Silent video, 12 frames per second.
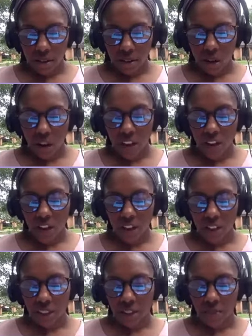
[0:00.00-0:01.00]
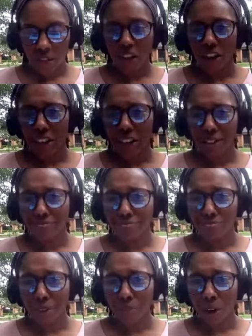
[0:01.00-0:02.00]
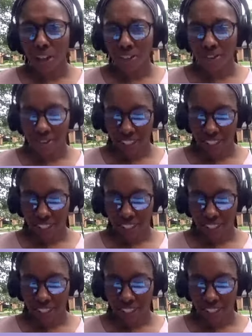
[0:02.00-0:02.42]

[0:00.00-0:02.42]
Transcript: oh, actually, I'm sorry, I'm wrong.